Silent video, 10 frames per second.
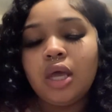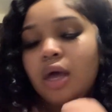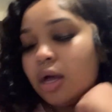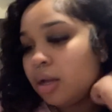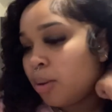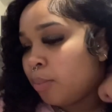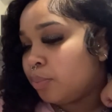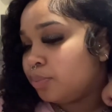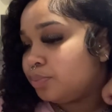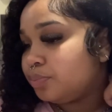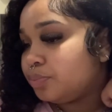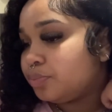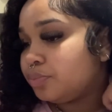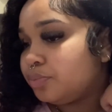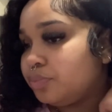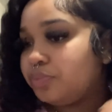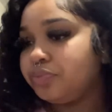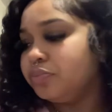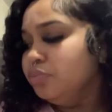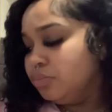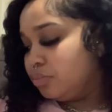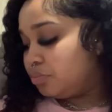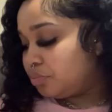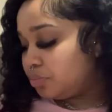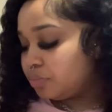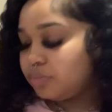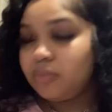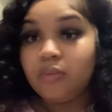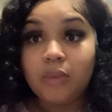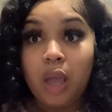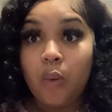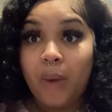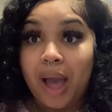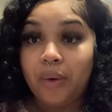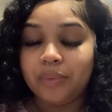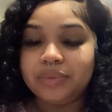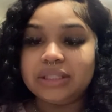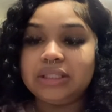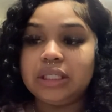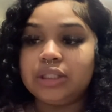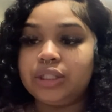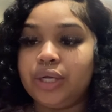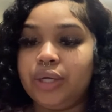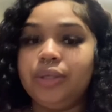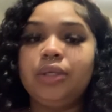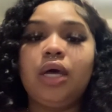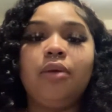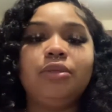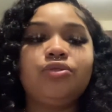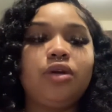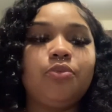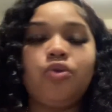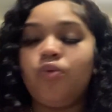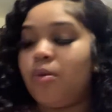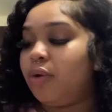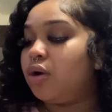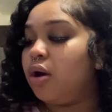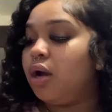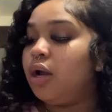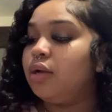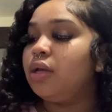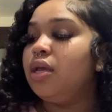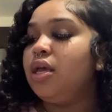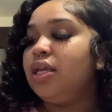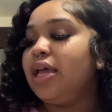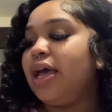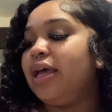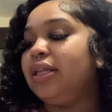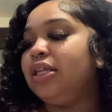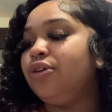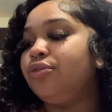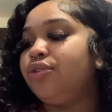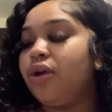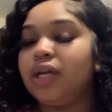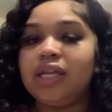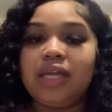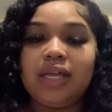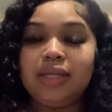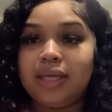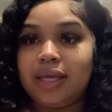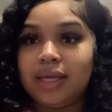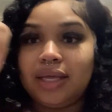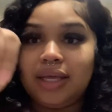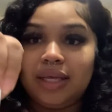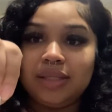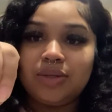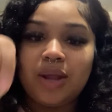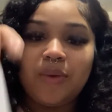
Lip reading: Wow, this took a turn. Let's go ahead and pull one more card. Yeah, Lil Durk in India. So they